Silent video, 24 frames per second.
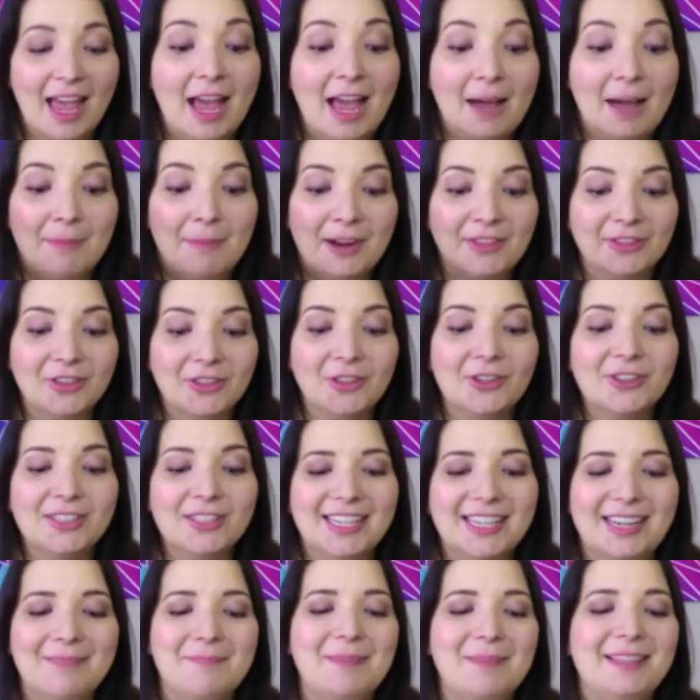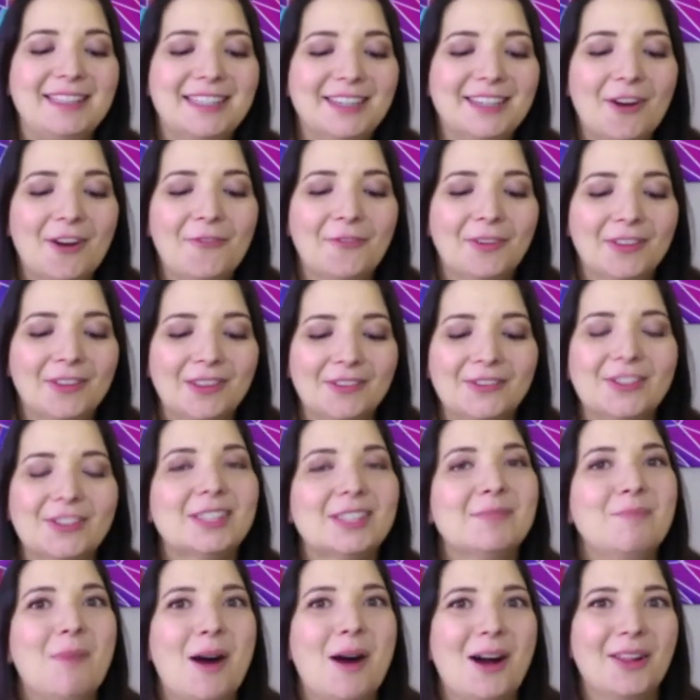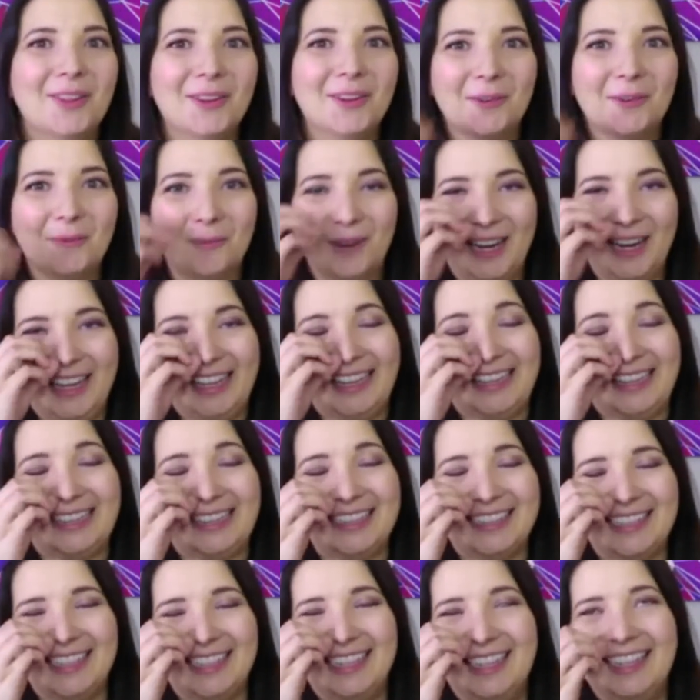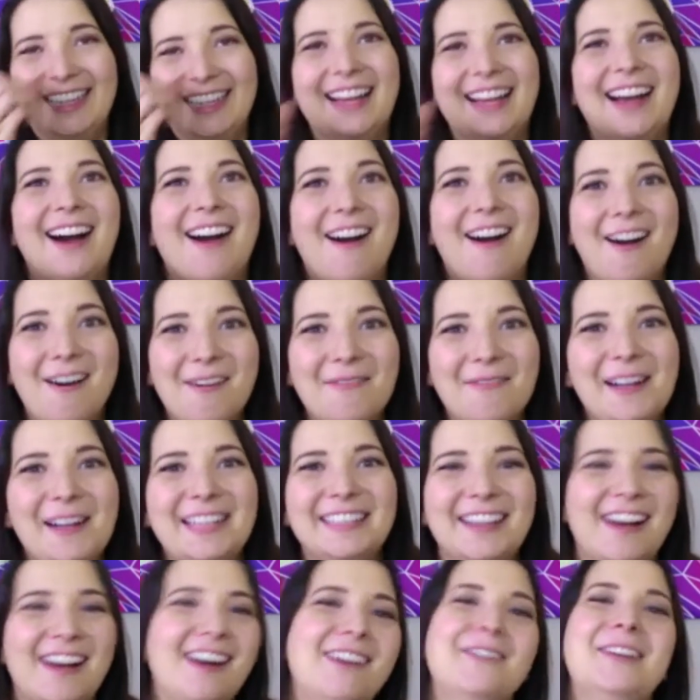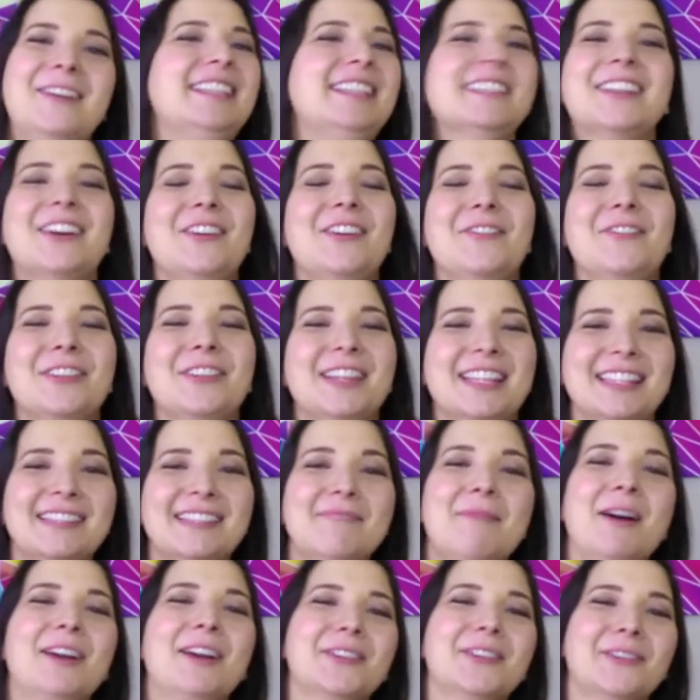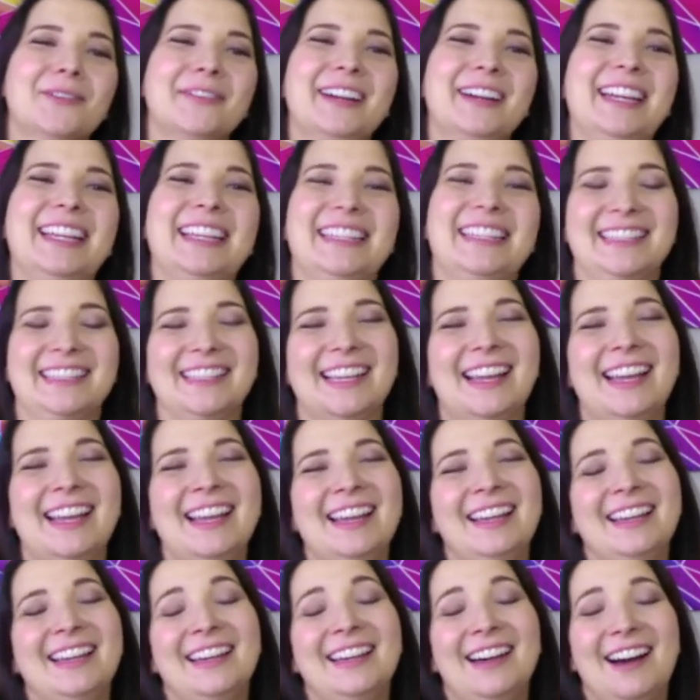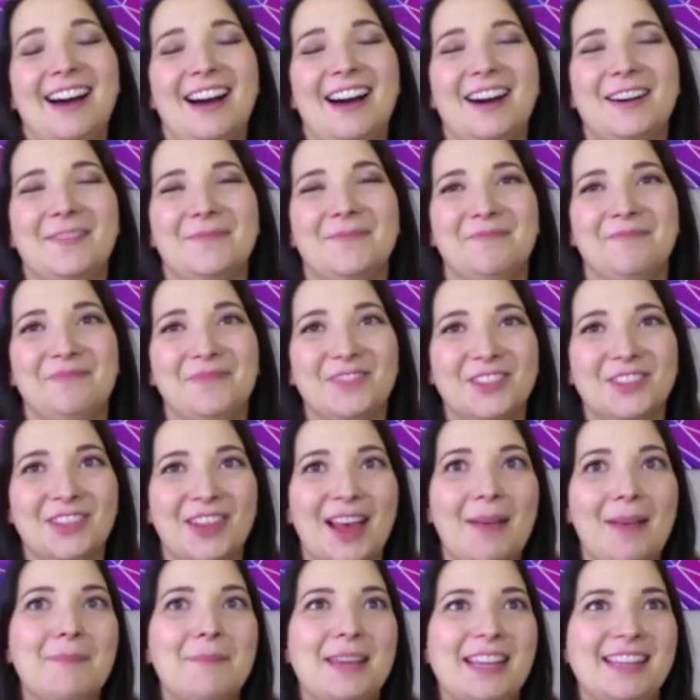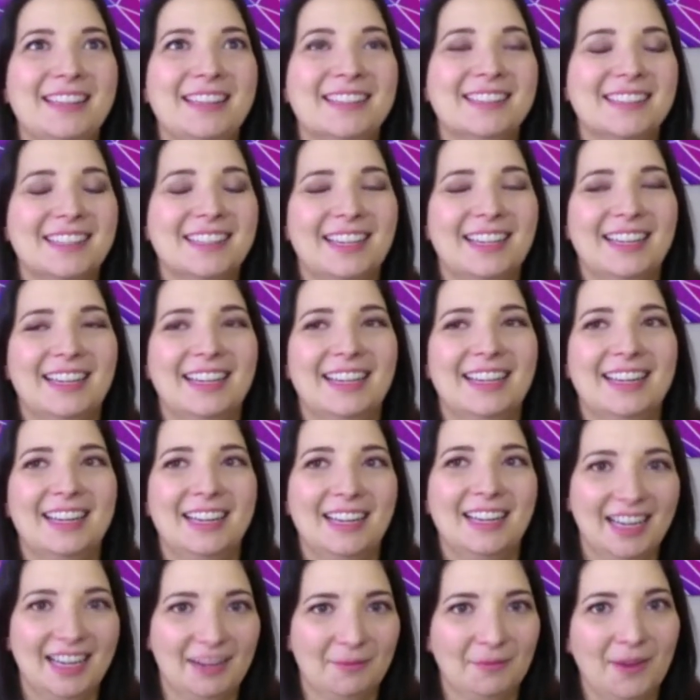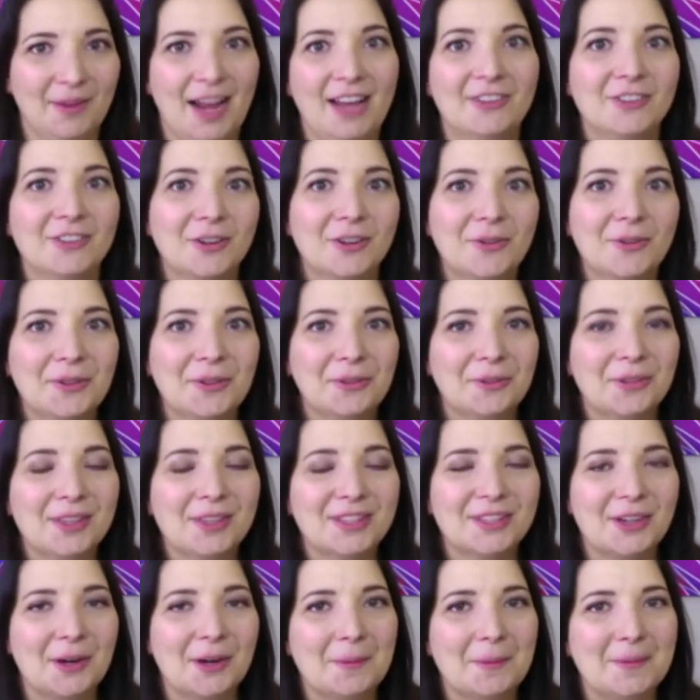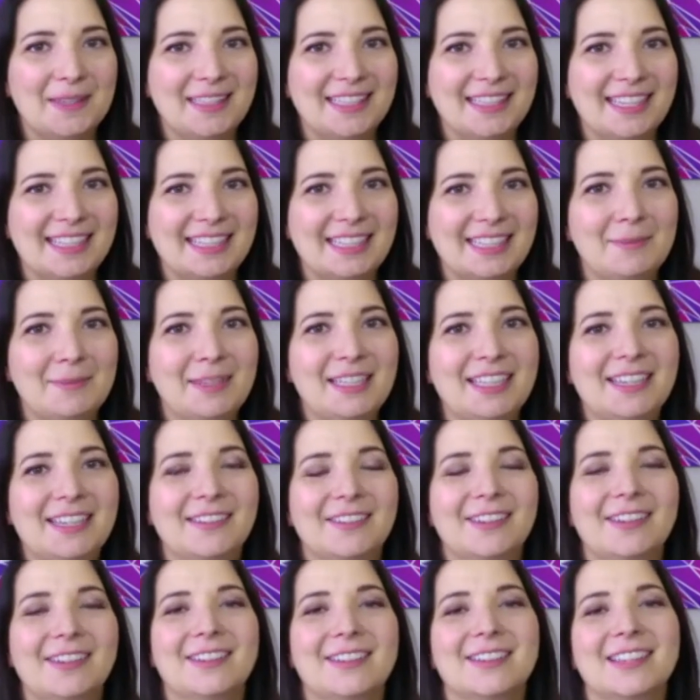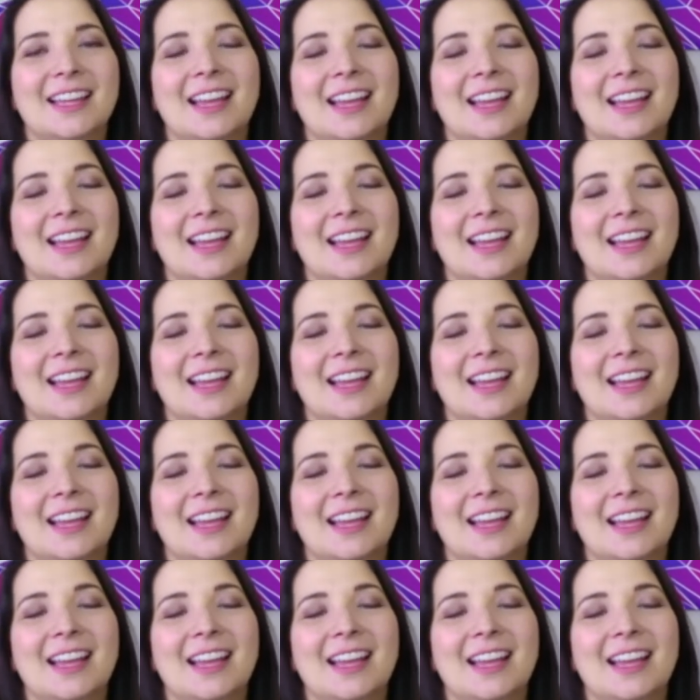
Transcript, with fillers: My third tip is to go for those smaller wins always, always go for the smaller wins. Um, so that means as you're going through the startup in 60 materials,